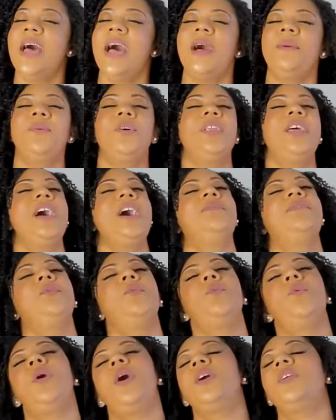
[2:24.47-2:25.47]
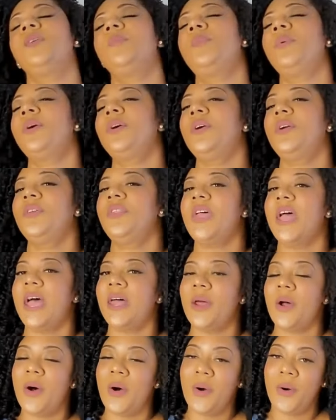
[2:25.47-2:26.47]
I'm going to have a water birth
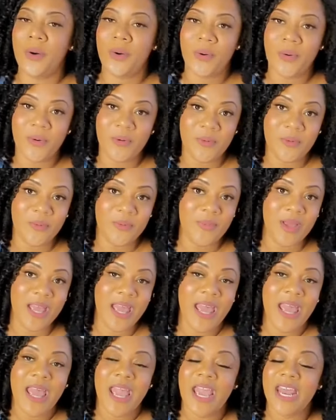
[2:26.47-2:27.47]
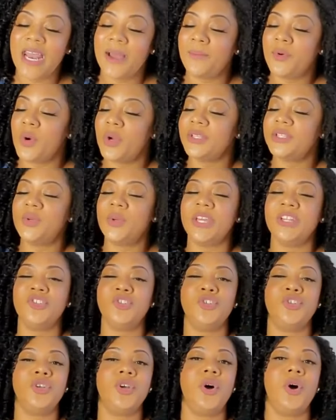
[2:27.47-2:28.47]
at home and I'm going to
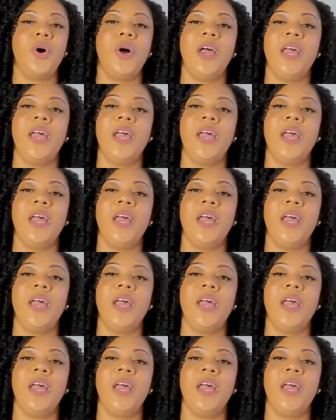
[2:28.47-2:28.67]
enjoy,